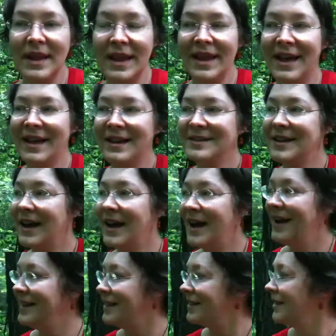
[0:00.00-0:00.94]
And
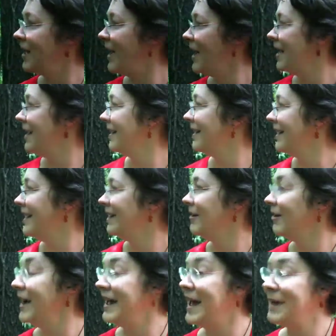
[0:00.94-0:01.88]
I, I
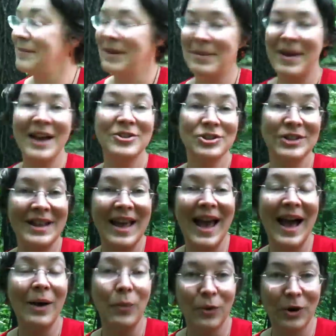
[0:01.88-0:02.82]
here I am. I'm actually
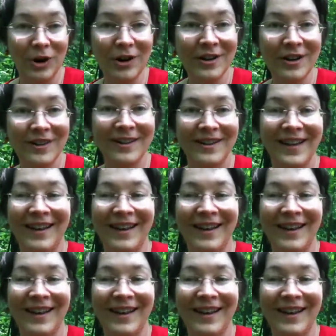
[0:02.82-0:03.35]
at work.